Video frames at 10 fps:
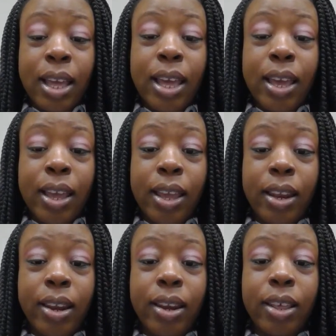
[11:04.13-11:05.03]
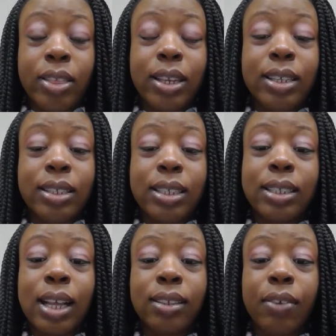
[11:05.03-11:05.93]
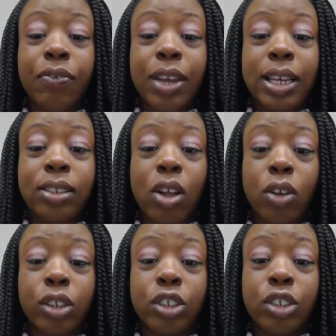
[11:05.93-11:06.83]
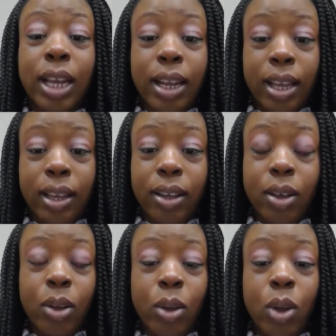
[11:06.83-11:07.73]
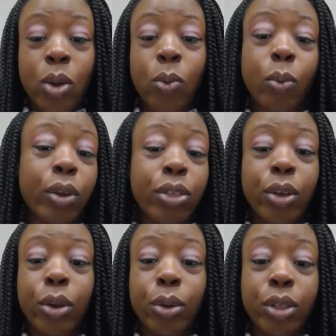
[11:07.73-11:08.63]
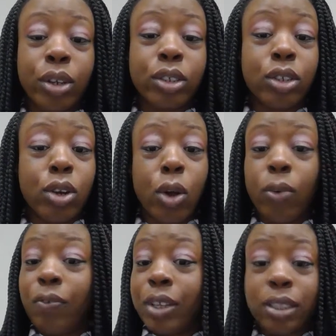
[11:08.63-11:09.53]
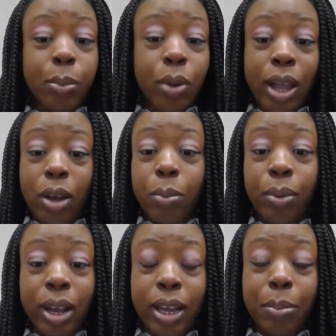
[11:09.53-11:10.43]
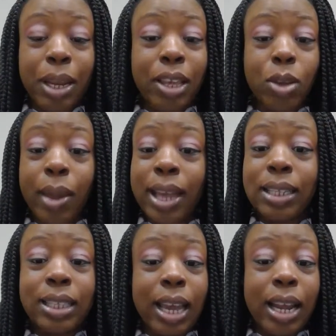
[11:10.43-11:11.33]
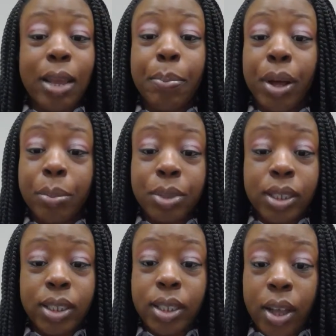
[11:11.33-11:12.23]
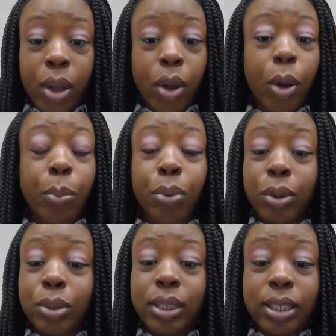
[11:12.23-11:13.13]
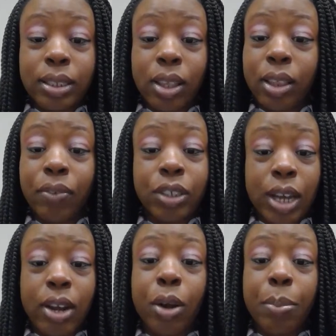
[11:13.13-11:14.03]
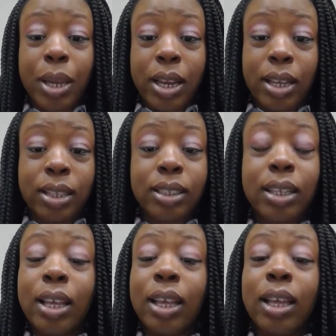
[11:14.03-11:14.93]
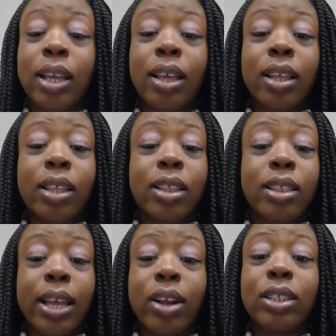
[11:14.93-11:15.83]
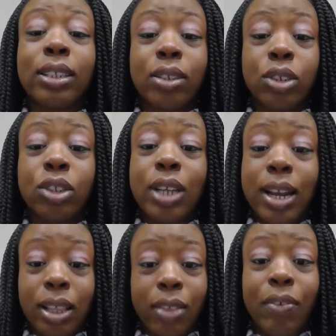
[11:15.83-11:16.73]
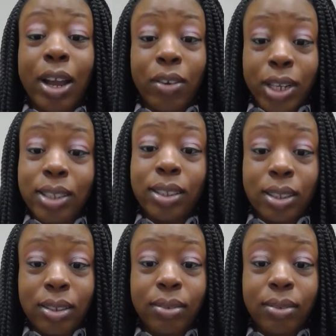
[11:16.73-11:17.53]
And the disease has a phase called shedding, where though there's no visible outbreak, meaning you can't see any bumps or bruises on the vagina or penis, they are still shedding the virus.